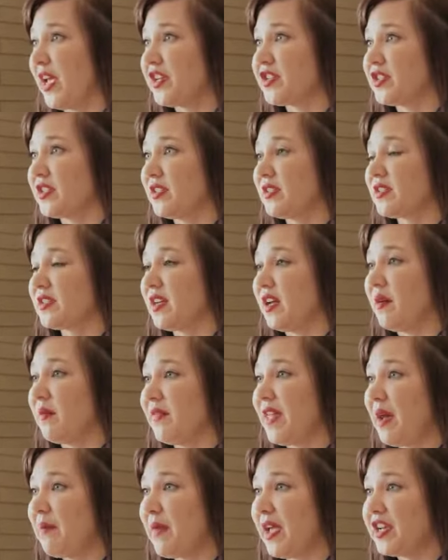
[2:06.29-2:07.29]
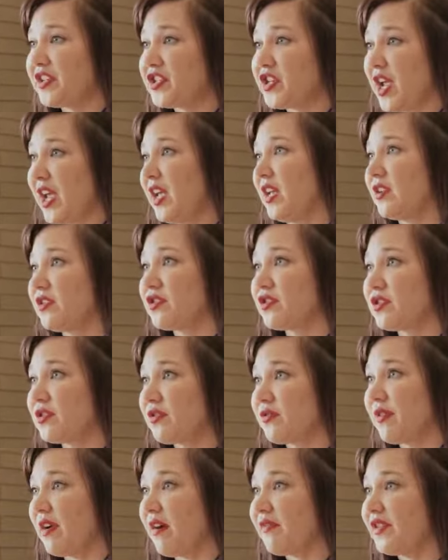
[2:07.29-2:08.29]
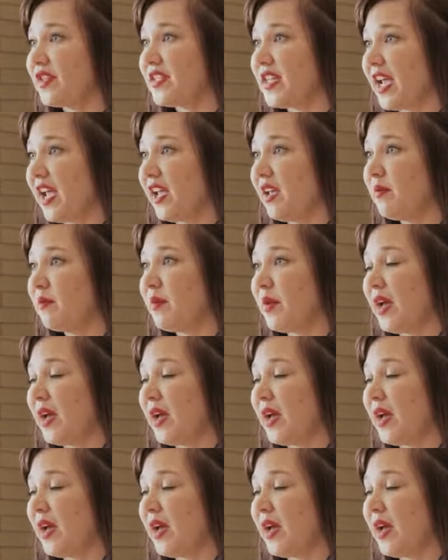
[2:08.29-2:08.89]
patients. That may change throughout the day,